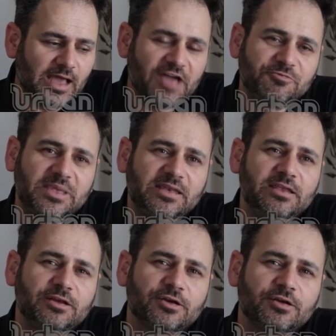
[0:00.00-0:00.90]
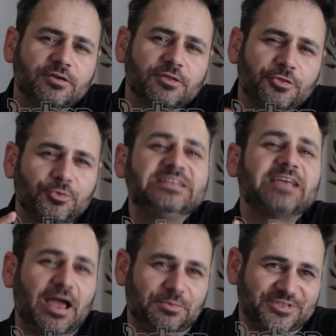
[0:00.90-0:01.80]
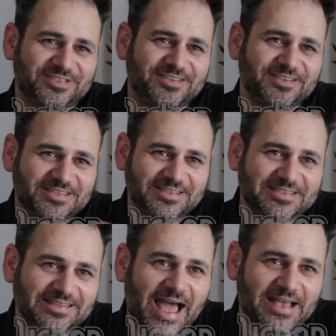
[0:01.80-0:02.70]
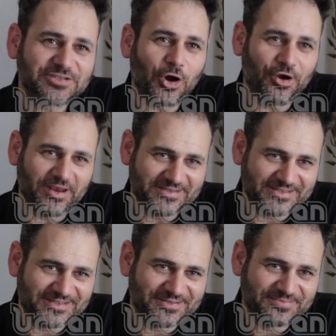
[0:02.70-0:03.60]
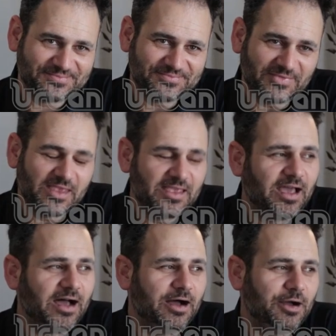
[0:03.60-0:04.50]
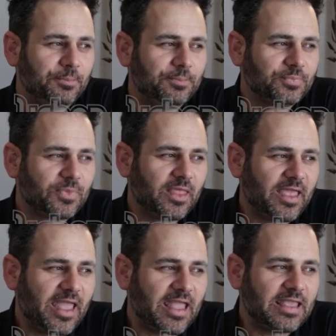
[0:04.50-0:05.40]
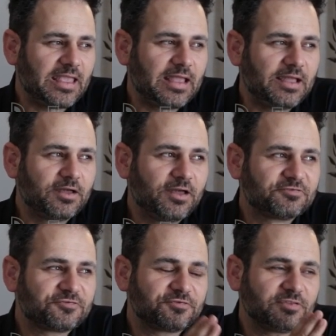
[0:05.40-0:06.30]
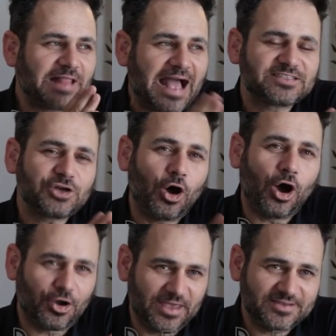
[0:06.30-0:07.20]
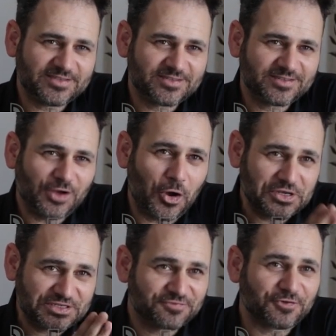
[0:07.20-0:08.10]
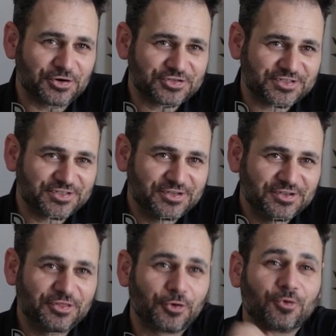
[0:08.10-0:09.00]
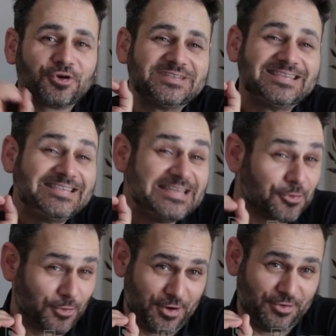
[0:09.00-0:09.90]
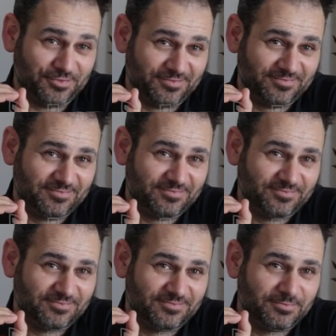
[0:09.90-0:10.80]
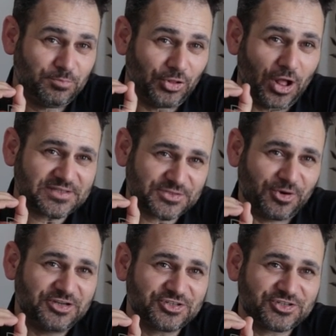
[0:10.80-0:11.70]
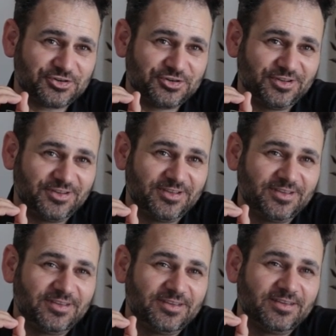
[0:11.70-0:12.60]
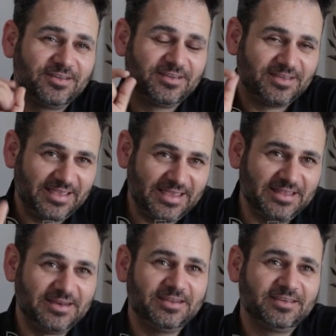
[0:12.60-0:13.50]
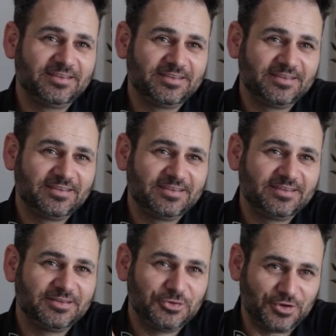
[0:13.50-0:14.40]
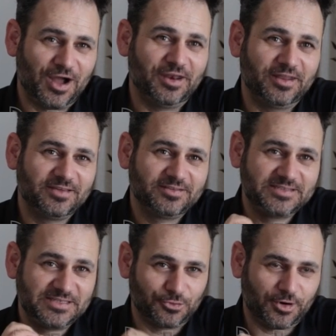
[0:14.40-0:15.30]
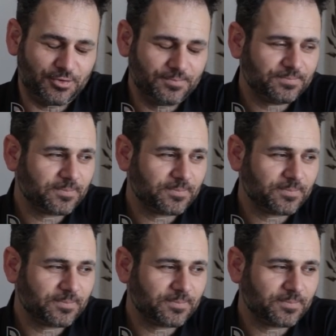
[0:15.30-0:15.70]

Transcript: I've been here three times since last August. Um, last August, August 1st, there were zero plots registered in Uganda. Zero.